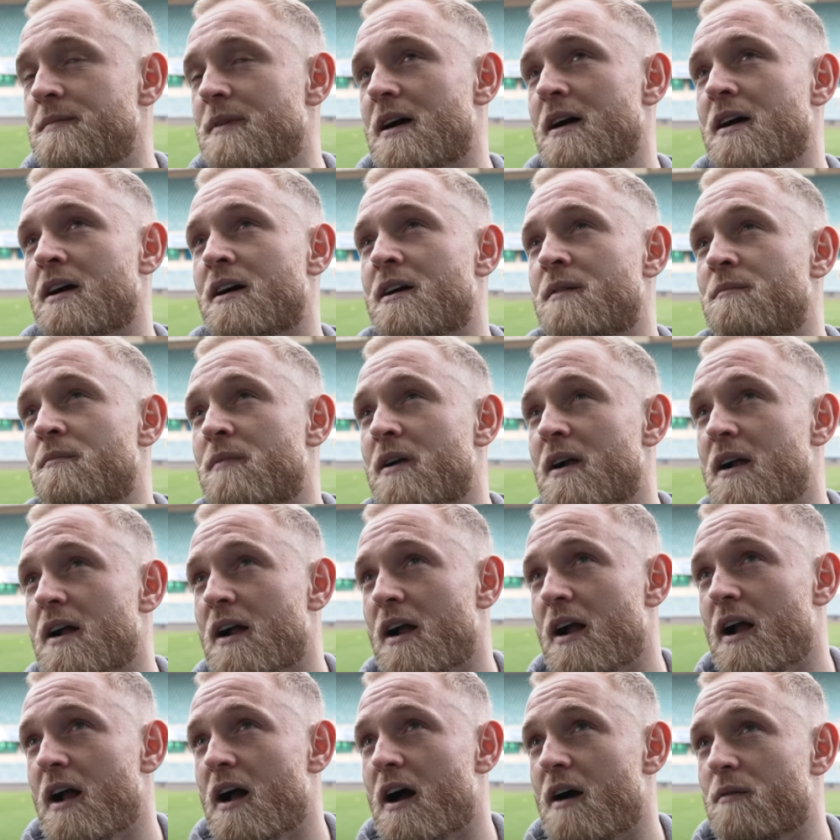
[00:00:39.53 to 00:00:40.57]
um,
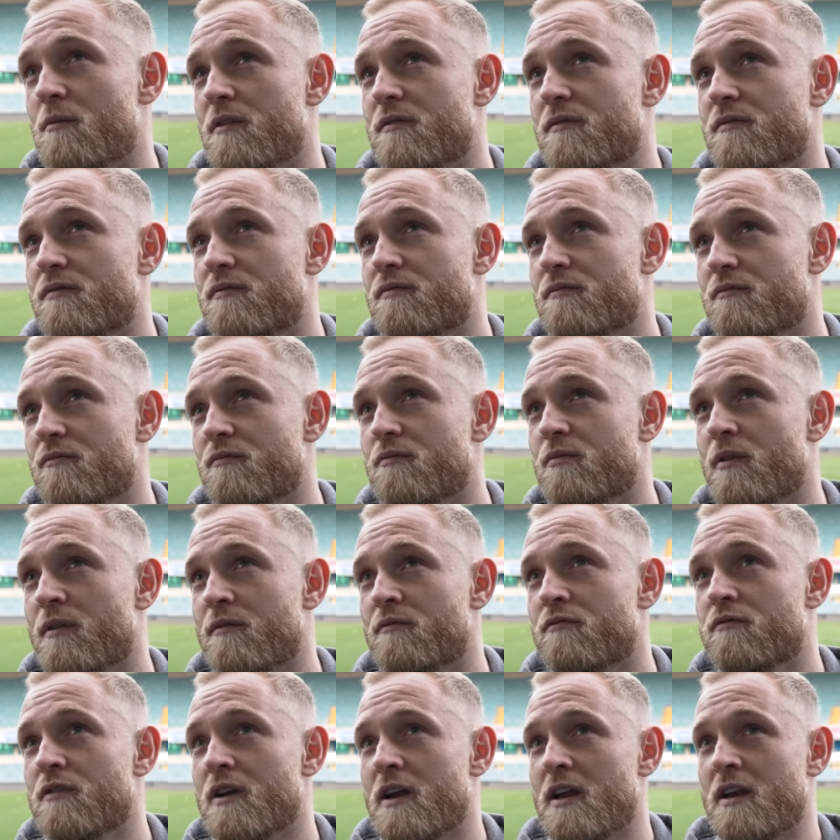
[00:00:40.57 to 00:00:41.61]
and we've
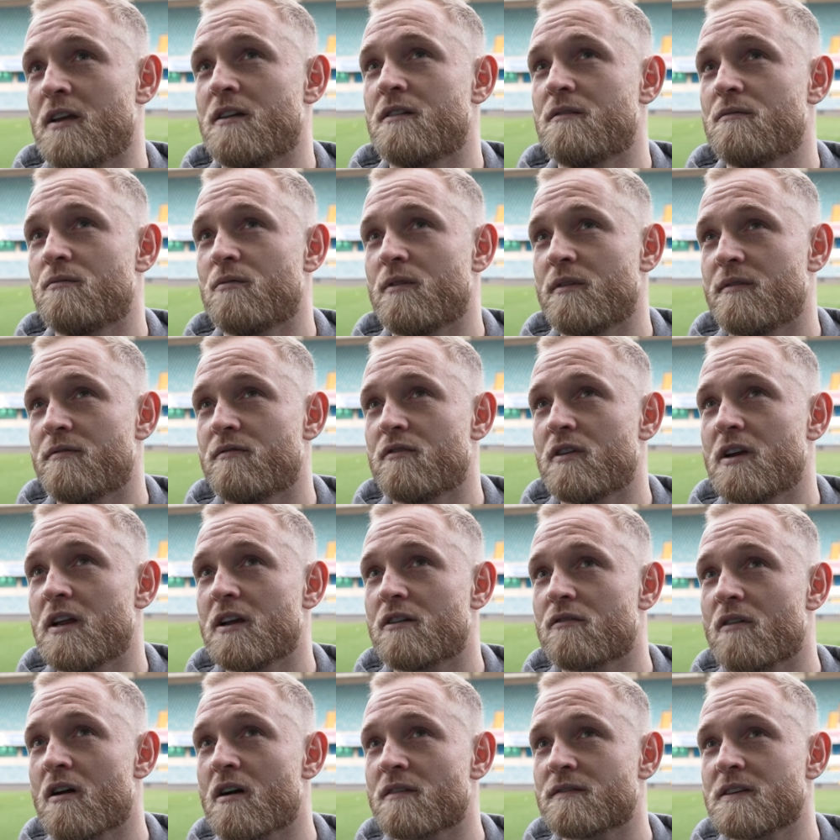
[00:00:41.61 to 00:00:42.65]
we've really we've really
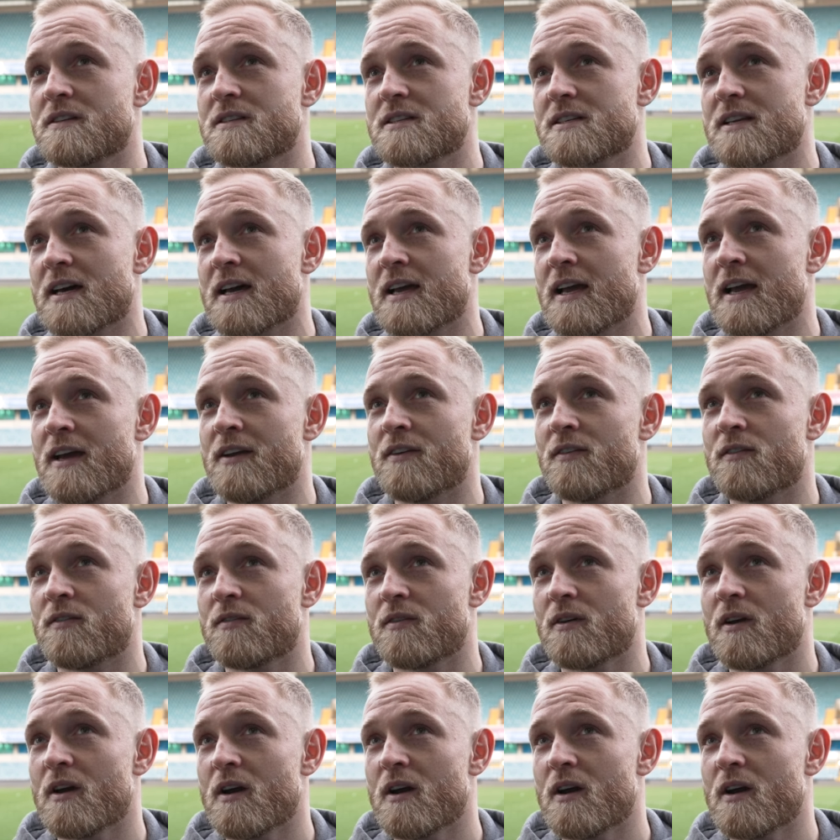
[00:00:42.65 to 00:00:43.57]
grafted today, and